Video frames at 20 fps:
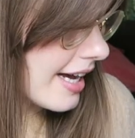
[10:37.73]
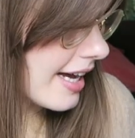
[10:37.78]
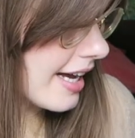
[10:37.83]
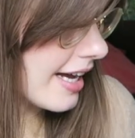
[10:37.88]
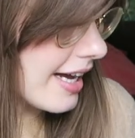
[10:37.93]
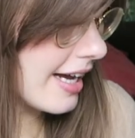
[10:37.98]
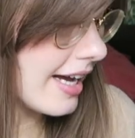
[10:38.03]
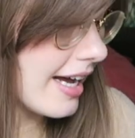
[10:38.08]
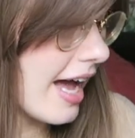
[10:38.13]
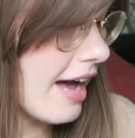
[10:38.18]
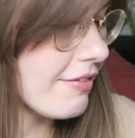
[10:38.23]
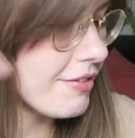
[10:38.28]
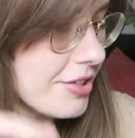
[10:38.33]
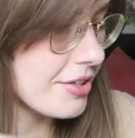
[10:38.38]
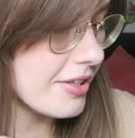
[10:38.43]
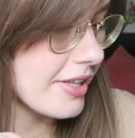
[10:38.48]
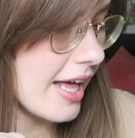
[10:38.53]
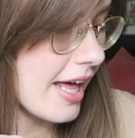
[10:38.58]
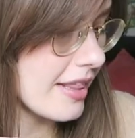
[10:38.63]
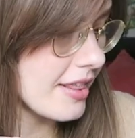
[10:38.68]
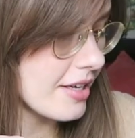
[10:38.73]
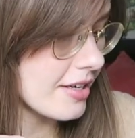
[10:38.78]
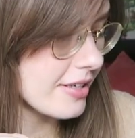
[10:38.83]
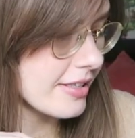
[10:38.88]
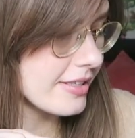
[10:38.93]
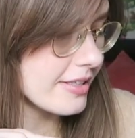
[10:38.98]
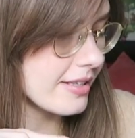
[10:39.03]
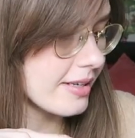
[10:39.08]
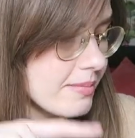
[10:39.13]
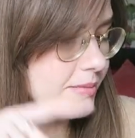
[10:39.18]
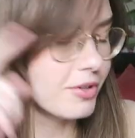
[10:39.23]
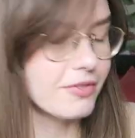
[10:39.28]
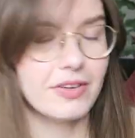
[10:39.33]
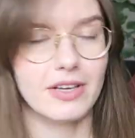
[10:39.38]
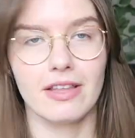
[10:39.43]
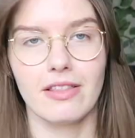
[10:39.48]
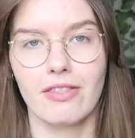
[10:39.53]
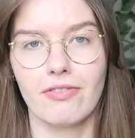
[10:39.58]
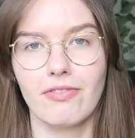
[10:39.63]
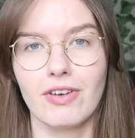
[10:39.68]
Uh, after that, there's The
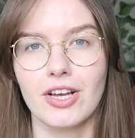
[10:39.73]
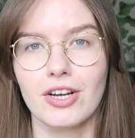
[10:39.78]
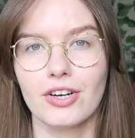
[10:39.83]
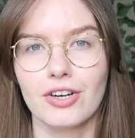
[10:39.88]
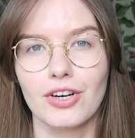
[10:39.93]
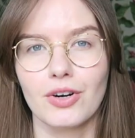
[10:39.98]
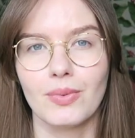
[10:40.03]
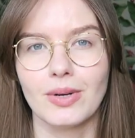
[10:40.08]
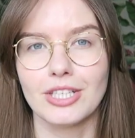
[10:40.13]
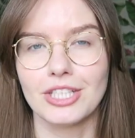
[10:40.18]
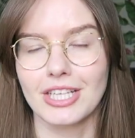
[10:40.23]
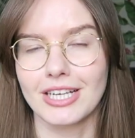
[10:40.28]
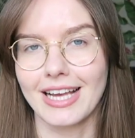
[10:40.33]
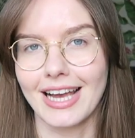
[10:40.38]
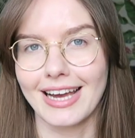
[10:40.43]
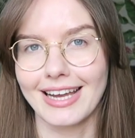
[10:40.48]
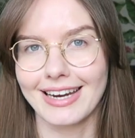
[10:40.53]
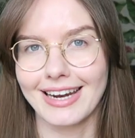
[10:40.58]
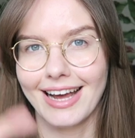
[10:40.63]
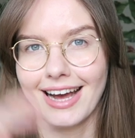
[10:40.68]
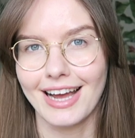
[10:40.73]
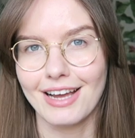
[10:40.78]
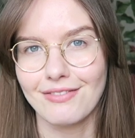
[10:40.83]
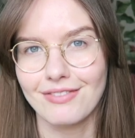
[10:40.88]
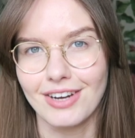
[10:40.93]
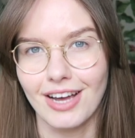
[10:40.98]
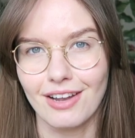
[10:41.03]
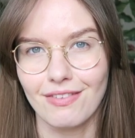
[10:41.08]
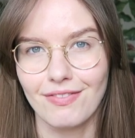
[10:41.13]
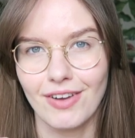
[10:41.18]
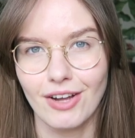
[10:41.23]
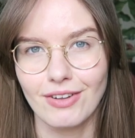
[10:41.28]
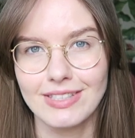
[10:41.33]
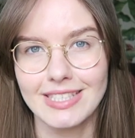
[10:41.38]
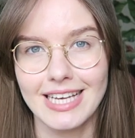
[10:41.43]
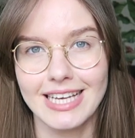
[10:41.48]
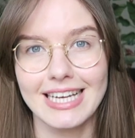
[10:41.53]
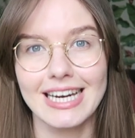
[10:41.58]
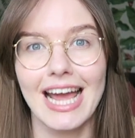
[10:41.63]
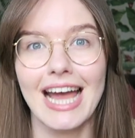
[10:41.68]
Moving Finger, which again, I've not found
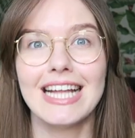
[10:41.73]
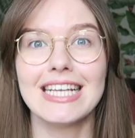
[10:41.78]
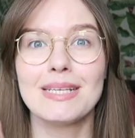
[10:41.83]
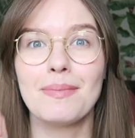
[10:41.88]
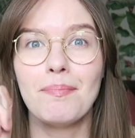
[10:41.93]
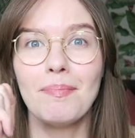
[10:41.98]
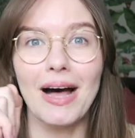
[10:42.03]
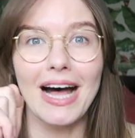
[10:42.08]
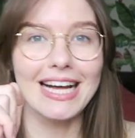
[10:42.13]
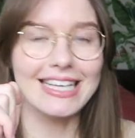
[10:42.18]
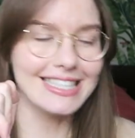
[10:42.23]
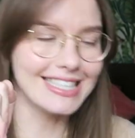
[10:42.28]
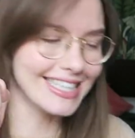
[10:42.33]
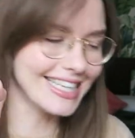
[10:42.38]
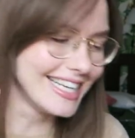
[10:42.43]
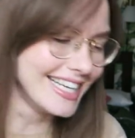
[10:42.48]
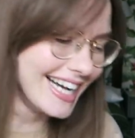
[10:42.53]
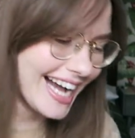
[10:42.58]
secondhand, but